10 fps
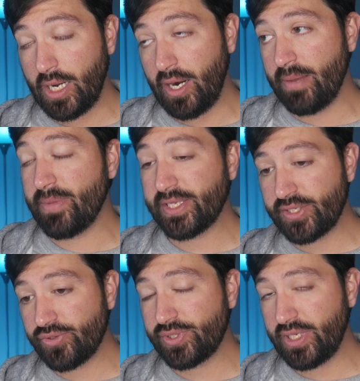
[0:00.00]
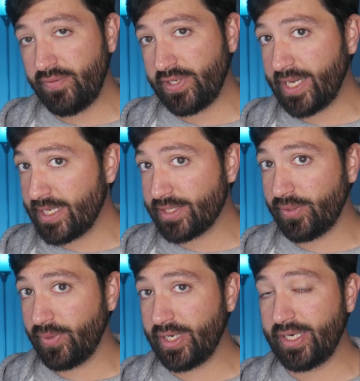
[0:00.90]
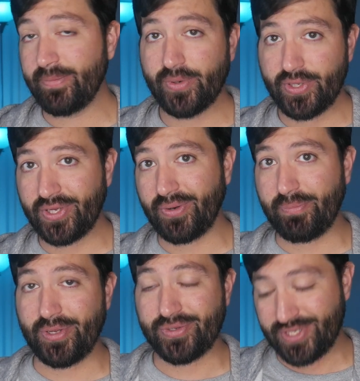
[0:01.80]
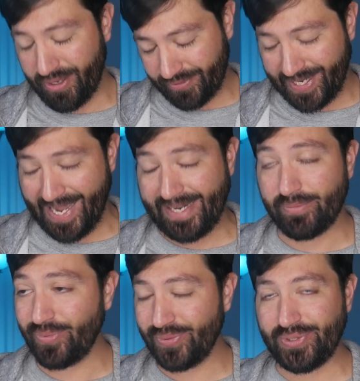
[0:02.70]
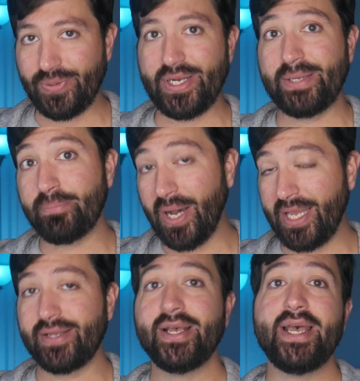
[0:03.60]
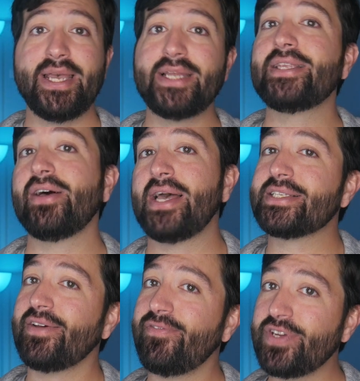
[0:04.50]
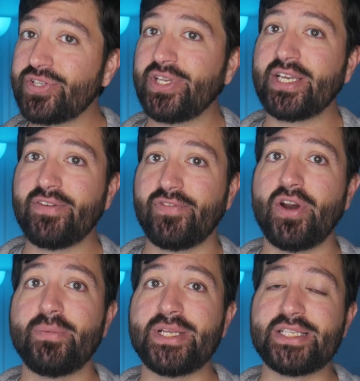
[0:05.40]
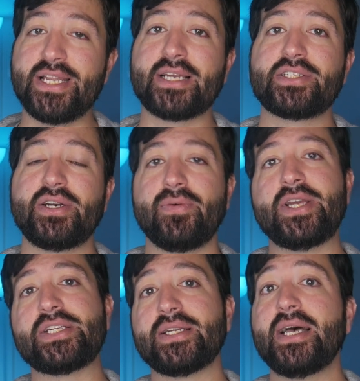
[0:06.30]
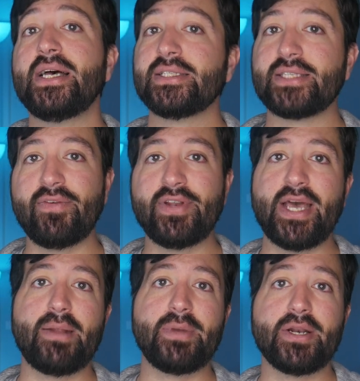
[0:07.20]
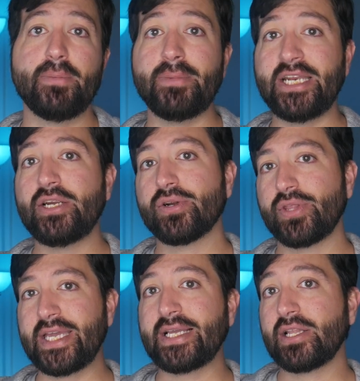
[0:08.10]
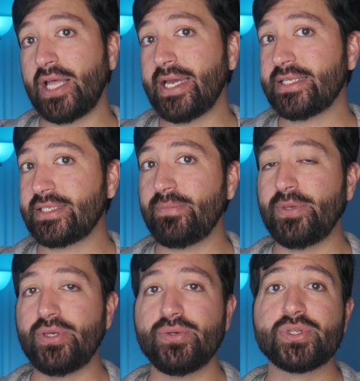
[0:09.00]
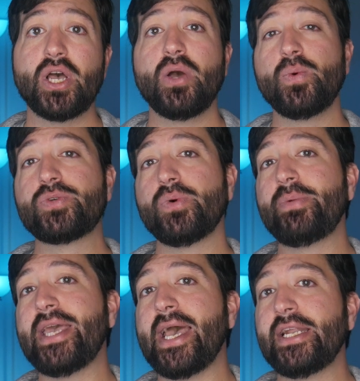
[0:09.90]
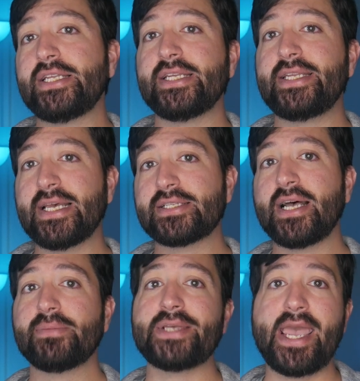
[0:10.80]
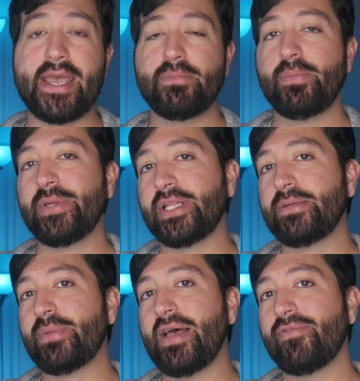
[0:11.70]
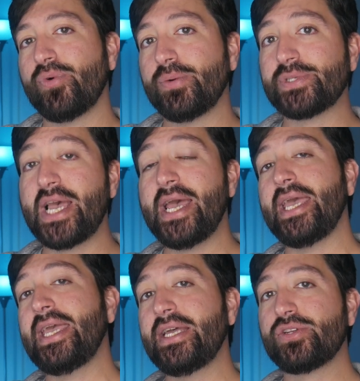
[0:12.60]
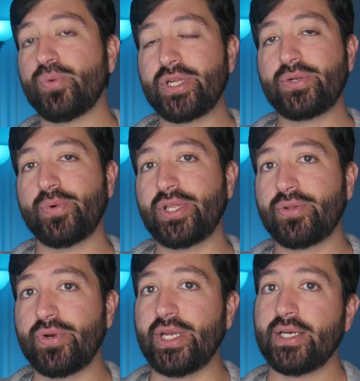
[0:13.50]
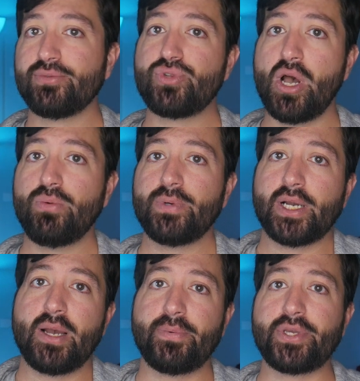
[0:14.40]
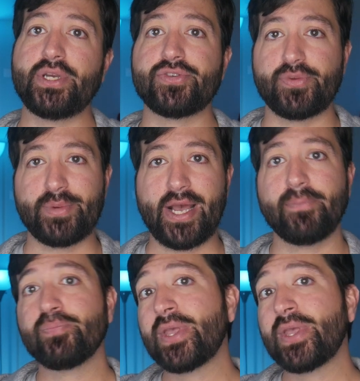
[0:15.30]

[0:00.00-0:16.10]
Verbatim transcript: All right, message received. You guys don't want any more of the crypto stuff. Got it, won't do it. But Intel has officially confirmed its next generation seven nanometer Meteor Lake client C P Us, which will be headed to desktops and mobility platforms in twenty twenty-three, so a couple years from now.